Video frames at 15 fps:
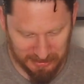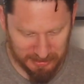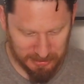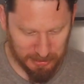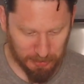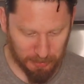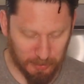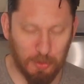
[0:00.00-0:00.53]

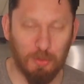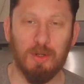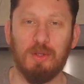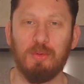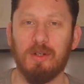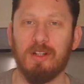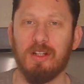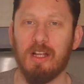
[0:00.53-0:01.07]
So what
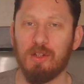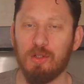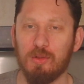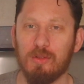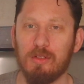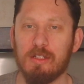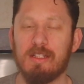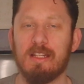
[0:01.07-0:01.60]
we're gonna
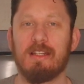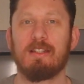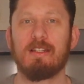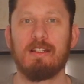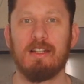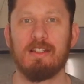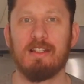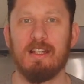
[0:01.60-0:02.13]
do, since
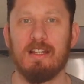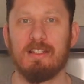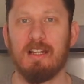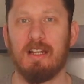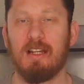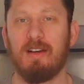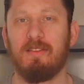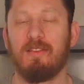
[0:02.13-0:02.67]
this is
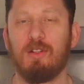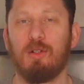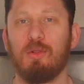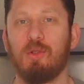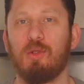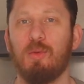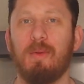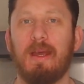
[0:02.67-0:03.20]
enough
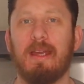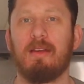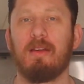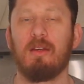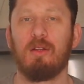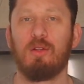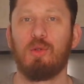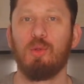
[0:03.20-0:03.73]
dough to make
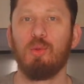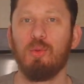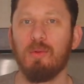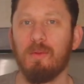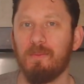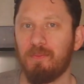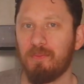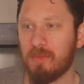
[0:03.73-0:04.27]

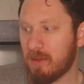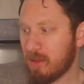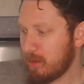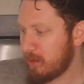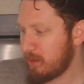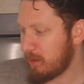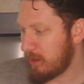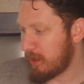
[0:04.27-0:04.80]
2
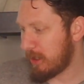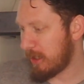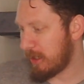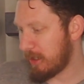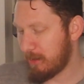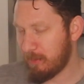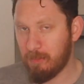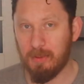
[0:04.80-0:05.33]

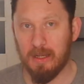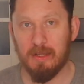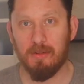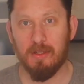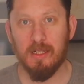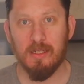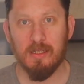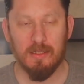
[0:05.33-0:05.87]
bread
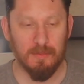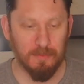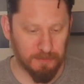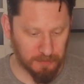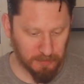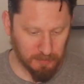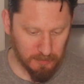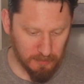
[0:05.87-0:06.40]
rings,
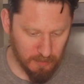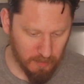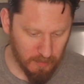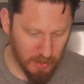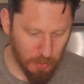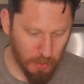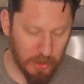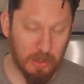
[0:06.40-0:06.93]

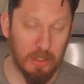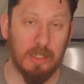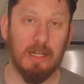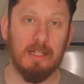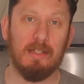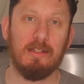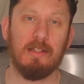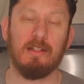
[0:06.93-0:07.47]
we're gonna
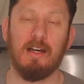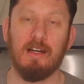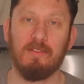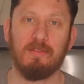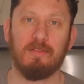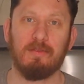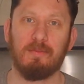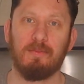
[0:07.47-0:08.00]
cut it in
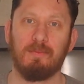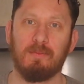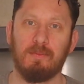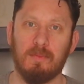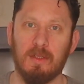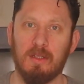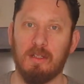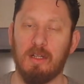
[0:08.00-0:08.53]
half
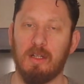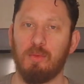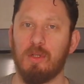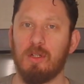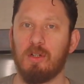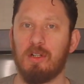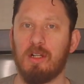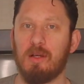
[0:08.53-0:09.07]
and
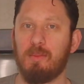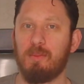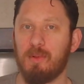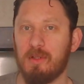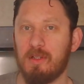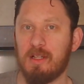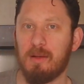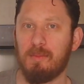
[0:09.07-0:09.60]
we're gonna
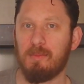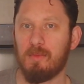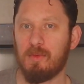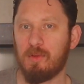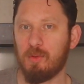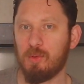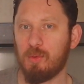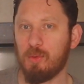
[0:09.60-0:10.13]
put them
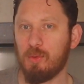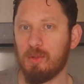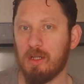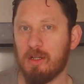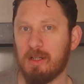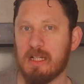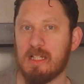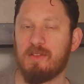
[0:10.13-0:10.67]
to
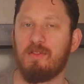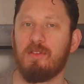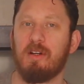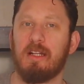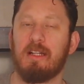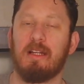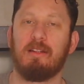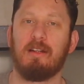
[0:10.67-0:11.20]
rest for
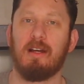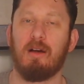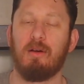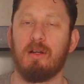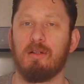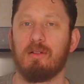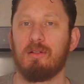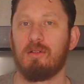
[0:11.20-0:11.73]
another
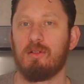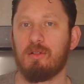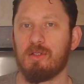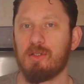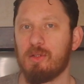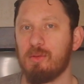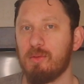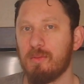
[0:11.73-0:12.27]
hour or
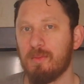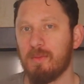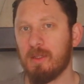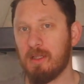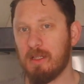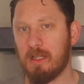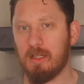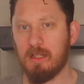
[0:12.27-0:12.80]
so
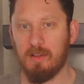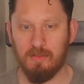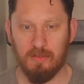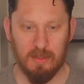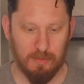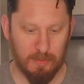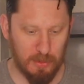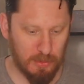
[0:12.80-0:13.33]
in
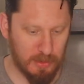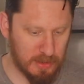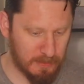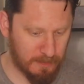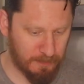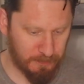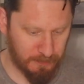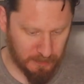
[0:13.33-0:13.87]
different bowls.
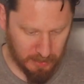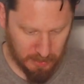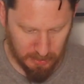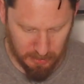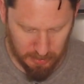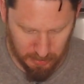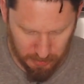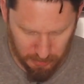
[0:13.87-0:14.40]

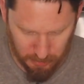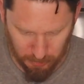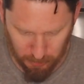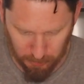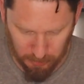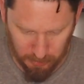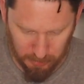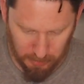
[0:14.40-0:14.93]

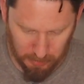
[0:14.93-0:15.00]
So